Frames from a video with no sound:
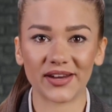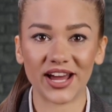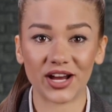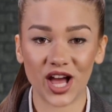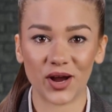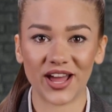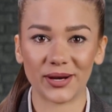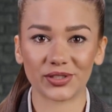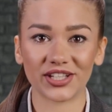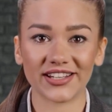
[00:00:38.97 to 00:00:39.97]
A call
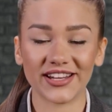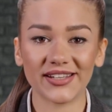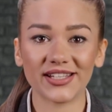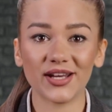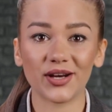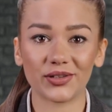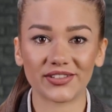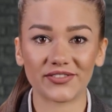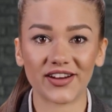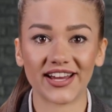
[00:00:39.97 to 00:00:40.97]
option gives the holder
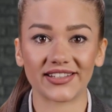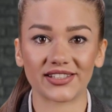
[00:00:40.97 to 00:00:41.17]
the right